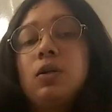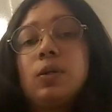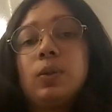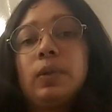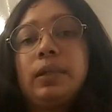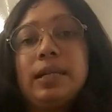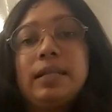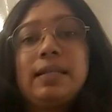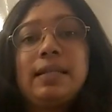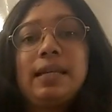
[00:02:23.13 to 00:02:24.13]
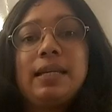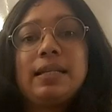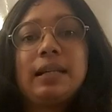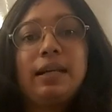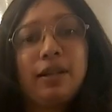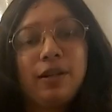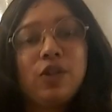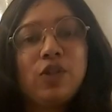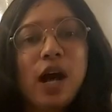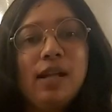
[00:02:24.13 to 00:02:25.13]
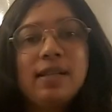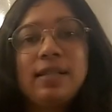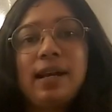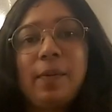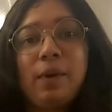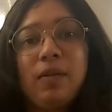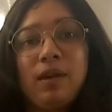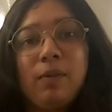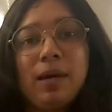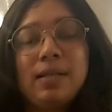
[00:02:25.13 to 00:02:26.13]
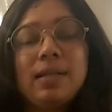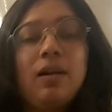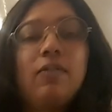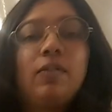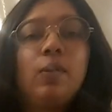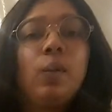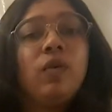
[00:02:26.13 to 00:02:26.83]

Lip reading: So this is another chance that I'm giving myself to